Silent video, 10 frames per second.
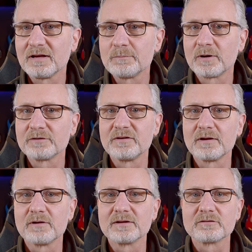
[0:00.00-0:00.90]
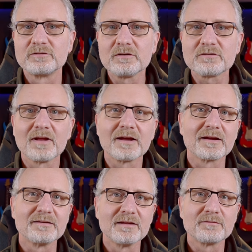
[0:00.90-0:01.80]
clip art generator just like
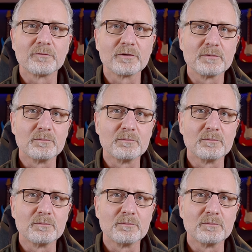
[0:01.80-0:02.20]
I did for the